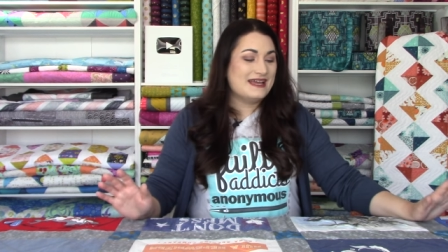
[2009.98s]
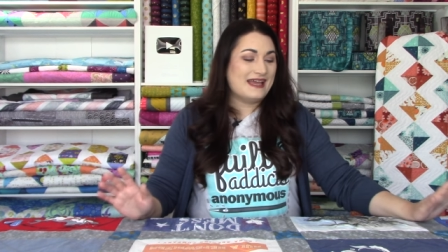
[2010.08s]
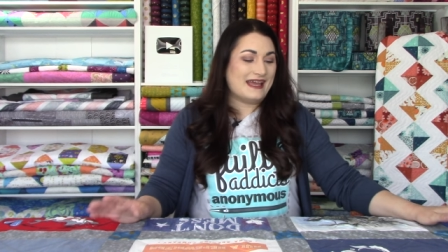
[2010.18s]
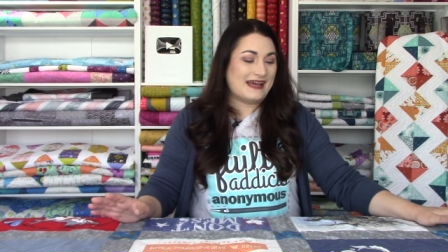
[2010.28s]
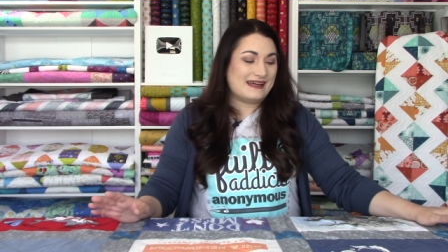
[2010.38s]

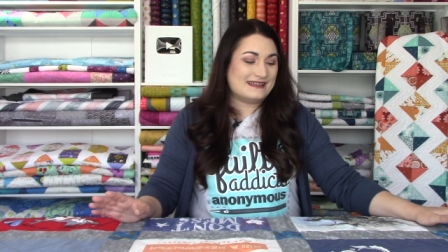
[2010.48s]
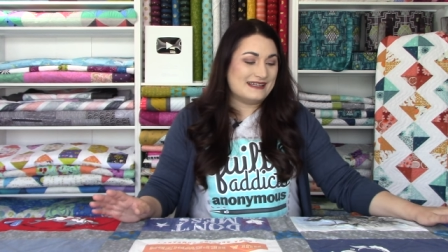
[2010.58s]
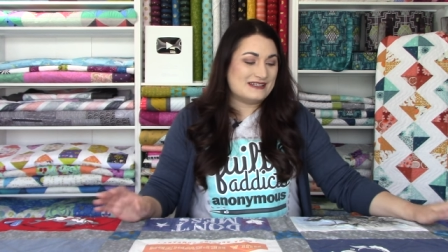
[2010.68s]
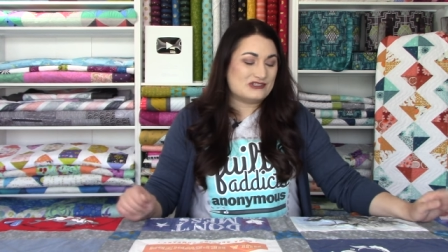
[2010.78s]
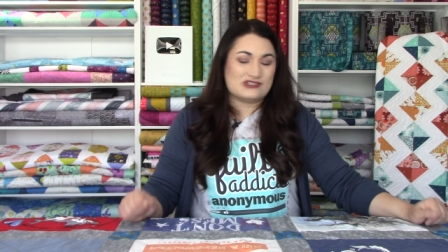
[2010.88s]
And
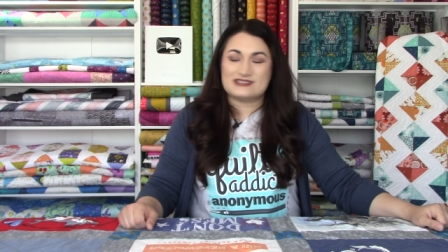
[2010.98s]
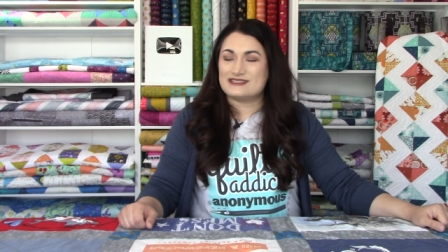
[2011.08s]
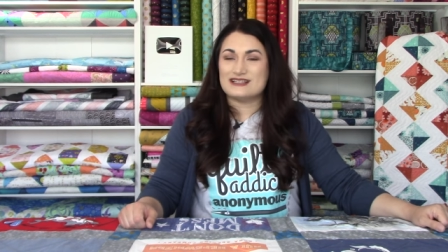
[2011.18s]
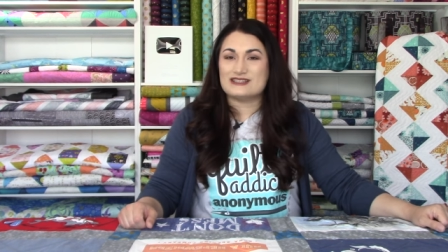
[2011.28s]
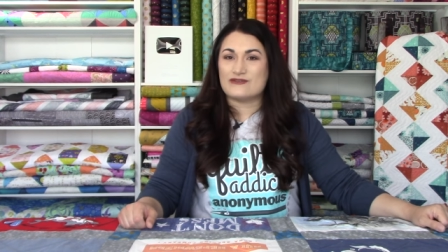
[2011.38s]
it is just,
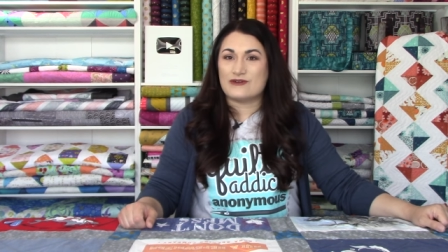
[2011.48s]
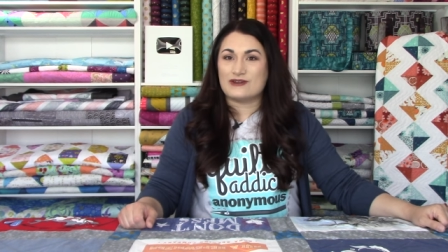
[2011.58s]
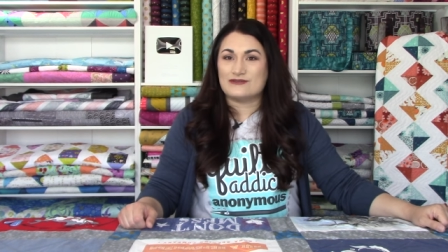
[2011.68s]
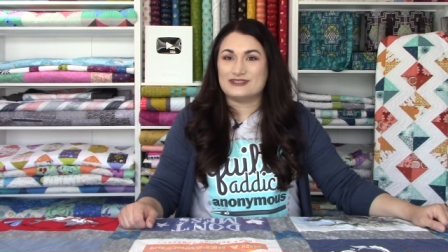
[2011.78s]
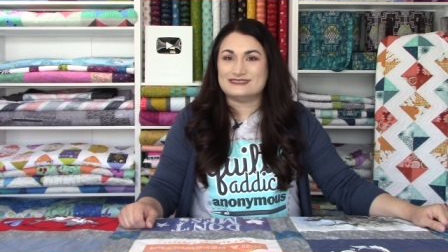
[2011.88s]
it's a
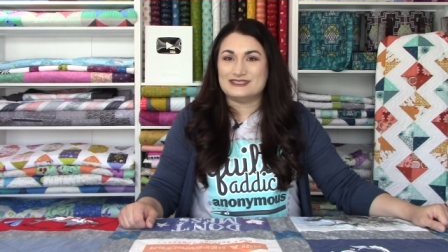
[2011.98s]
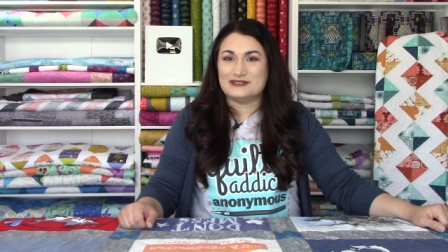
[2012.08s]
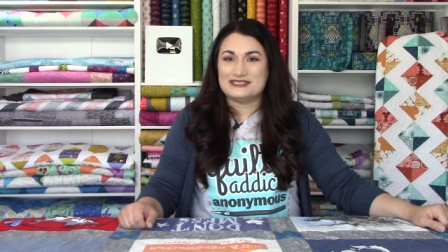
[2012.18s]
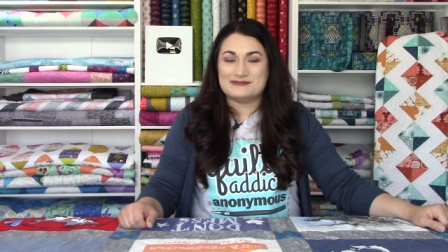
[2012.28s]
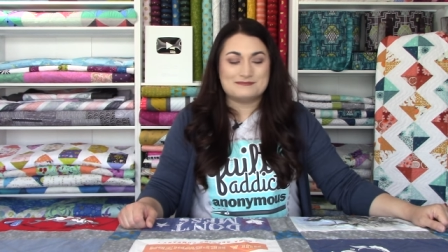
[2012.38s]
fun, fun
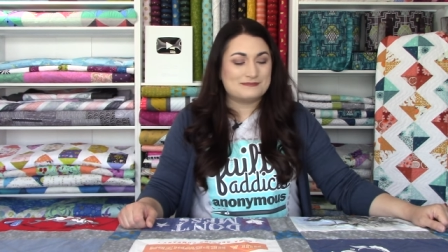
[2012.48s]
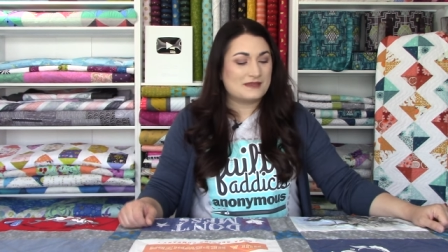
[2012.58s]
series.